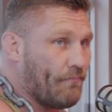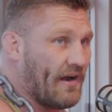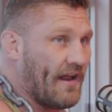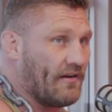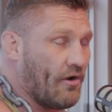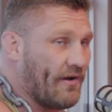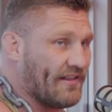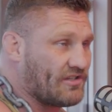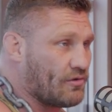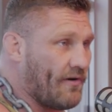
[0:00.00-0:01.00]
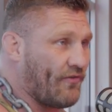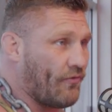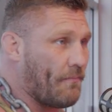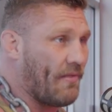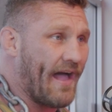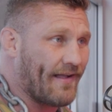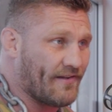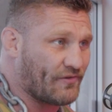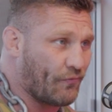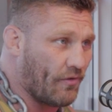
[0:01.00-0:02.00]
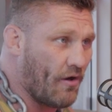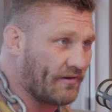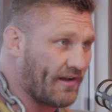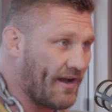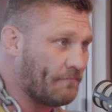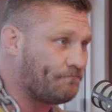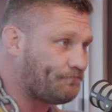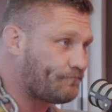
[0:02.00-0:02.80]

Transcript: But I'd known Ed Suarez from Black House for a long time.